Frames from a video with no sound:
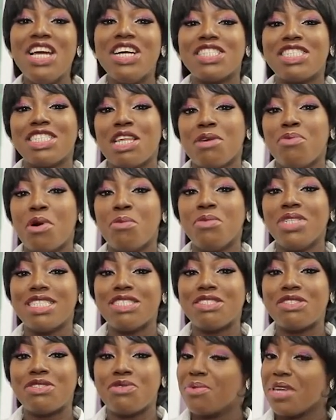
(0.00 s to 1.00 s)
Today
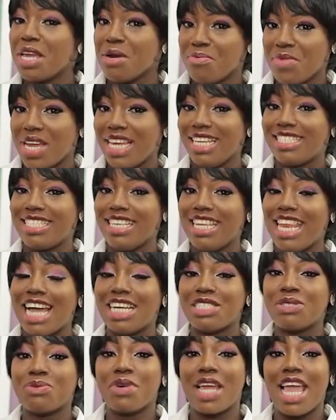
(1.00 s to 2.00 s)
promises to be amazing
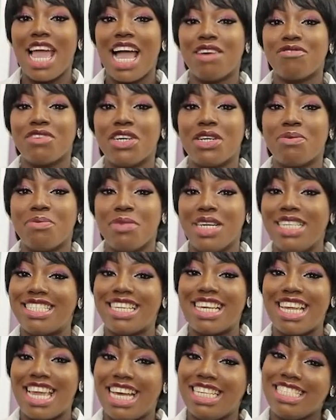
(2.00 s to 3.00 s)
as we have an
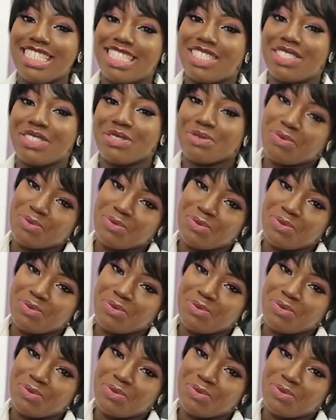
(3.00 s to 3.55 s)
amazing guest.